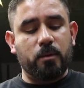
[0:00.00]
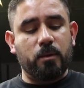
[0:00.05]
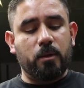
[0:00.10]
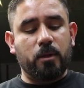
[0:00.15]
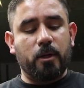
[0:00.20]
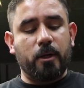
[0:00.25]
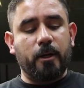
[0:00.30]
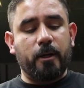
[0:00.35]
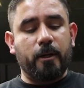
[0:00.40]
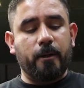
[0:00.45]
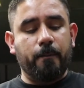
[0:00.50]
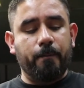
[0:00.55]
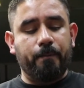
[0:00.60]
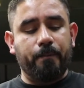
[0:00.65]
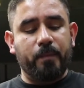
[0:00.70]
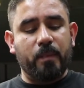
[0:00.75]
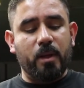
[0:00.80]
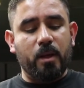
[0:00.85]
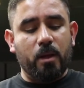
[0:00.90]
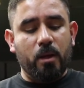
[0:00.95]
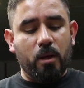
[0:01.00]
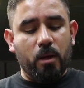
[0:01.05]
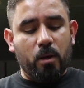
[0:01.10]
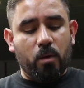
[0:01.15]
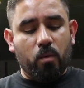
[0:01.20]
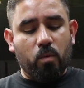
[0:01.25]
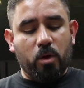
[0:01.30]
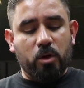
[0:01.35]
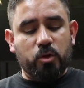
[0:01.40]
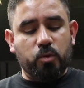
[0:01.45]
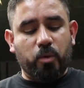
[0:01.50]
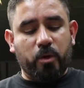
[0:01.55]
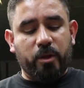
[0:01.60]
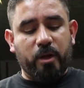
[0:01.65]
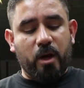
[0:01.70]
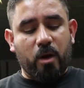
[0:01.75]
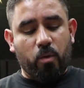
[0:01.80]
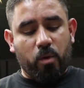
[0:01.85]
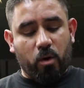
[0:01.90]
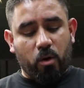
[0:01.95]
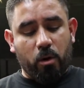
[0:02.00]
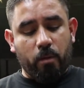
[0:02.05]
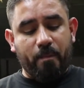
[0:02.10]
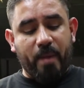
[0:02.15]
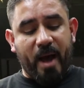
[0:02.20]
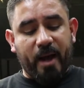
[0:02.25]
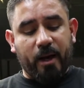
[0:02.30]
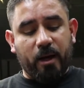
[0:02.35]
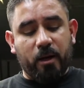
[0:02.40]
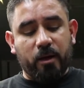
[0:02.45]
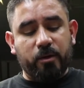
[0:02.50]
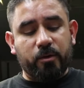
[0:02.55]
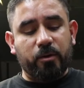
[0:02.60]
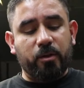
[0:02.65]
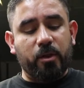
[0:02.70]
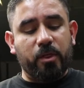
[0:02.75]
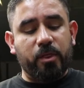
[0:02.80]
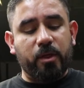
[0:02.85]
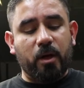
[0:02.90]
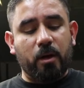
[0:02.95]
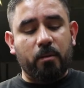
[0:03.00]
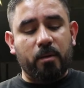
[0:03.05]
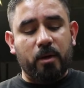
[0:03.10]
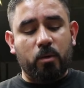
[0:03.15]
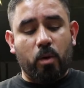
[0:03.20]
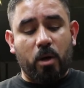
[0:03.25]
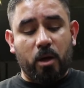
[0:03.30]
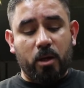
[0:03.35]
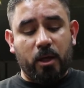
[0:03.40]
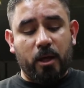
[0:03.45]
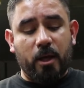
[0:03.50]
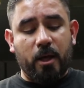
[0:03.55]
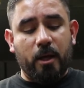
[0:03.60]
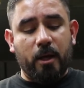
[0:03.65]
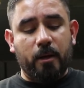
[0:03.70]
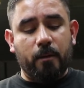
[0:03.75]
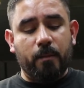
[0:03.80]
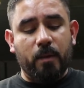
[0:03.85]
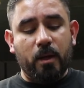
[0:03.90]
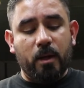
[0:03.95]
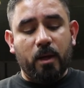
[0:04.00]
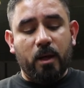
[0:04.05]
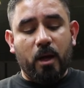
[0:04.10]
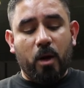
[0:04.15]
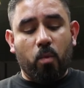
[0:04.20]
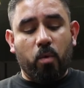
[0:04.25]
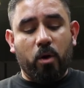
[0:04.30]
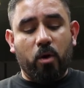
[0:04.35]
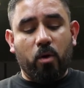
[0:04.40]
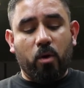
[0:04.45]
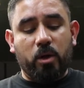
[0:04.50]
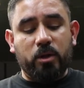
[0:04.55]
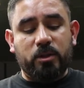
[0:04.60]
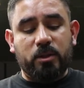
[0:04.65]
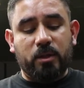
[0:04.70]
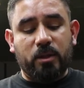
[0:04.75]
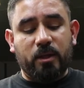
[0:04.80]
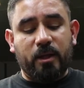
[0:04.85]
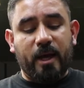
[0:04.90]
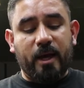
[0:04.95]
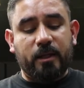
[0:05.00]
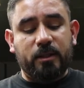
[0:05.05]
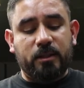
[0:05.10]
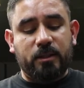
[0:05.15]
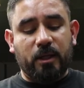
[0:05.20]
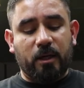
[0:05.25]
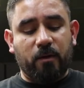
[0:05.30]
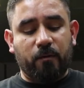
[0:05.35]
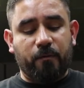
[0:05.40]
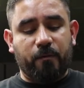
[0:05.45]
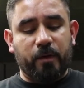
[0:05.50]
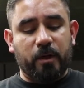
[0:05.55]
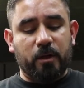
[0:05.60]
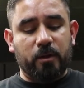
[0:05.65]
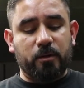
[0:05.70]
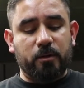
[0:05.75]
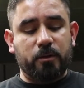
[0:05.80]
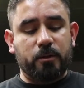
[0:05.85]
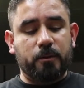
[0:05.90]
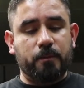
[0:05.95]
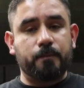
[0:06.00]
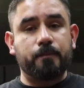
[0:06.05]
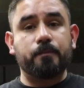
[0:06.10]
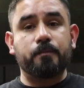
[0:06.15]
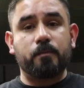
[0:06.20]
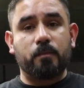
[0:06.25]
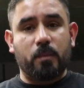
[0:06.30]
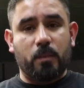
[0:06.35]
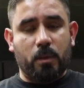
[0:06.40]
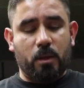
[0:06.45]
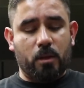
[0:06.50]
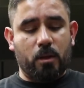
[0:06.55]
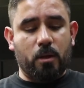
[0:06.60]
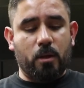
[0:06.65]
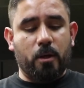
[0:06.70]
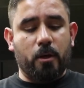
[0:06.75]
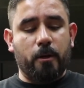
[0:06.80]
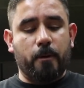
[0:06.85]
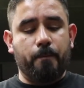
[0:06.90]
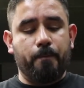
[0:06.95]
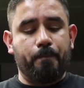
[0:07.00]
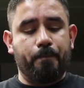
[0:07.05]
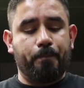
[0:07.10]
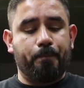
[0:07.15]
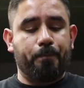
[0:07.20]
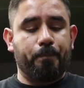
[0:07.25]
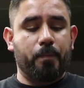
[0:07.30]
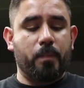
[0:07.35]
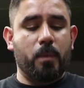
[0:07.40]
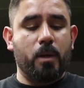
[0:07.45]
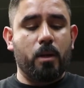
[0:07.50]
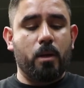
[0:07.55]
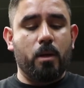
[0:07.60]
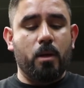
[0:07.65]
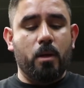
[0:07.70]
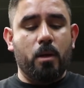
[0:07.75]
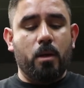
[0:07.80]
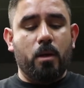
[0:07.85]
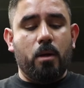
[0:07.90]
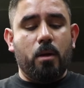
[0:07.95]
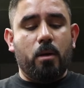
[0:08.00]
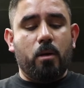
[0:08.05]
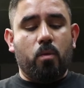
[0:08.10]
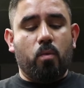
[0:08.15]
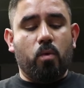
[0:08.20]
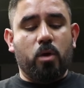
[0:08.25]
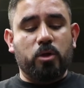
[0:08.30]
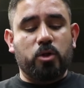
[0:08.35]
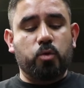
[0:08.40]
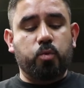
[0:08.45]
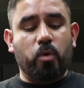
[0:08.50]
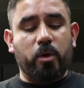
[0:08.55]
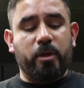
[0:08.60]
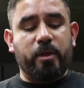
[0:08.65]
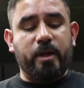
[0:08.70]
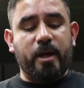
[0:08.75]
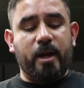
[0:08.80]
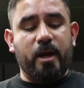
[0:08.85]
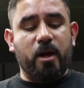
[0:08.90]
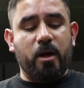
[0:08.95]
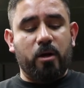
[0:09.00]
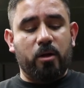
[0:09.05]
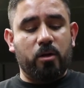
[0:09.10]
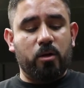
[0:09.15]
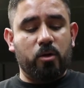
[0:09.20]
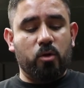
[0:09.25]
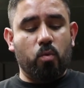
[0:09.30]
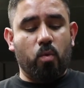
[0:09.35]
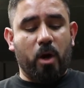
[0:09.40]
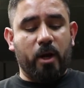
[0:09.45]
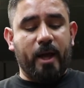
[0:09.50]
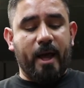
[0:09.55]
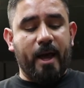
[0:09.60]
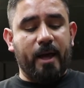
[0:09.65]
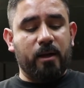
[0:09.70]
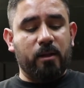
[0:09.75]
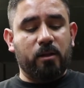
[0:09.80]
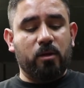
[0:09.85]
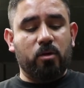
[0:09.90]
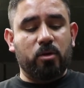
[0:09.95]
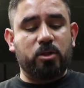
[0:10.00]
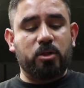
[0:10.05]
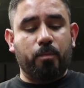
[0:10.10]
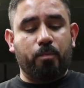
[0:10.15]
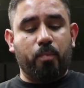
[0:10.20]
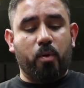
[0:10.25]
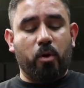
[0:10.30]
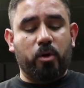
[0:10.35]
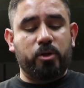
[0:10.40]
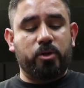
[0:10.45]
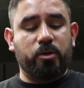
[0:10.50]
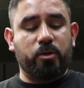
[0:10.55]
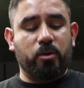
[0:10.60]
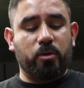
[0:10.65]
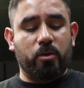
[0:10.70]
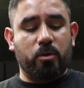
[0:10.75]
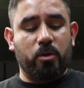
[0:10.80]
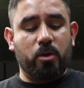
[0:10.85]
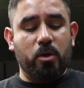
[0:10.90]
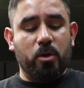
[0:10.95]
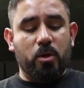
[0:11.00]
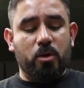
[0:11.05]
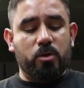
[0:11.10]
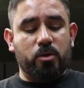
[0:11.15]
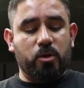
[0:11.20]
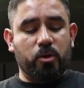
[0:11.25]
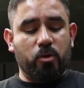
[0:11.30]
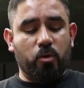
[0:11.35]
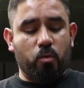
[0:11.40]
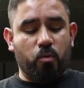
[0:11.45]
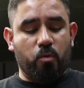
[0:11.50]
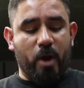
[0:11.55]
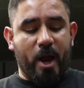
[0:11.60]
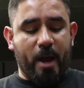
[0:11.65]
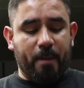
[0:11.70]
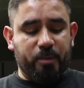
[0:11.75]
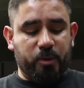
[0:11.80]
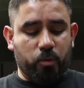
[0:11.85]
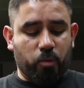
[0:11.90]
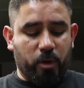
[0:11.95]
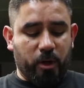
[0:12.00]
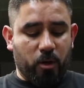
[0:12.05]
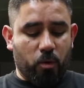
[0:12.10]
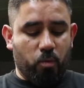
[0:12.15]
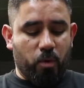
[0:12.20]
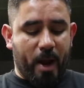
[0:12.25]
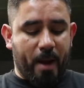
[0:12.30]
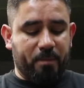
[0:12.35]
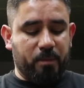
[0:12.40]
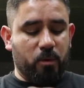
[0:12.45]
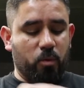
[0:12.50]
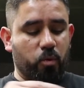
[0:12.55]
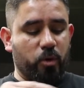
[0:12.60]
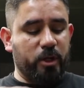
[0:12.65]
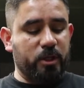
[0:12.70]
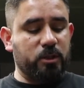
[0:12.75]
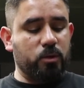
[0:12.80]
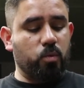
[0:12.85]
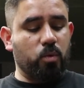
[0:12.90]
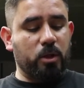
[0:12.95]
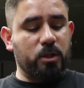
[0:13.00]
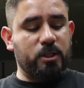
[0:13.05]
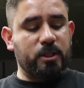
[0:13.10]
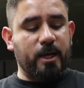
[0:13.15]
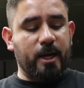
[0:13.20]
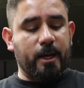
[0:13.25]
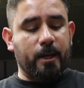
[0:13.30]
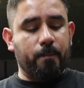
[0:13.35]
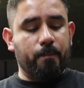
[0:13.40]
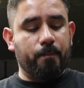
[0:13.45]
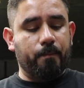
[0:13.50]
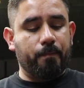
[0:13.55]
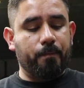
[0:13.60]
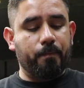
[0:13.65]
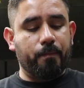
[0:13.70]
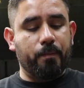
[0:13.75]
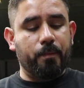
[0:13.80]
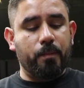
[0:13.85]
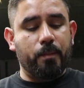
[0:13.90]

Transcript: Okay. Once we're there, we're going back under the thumb again, and we're going to the next set of fingers. Okay. Once we're there, you want to add a little support to your wrap. So we're going to wrap the wrist 1 time.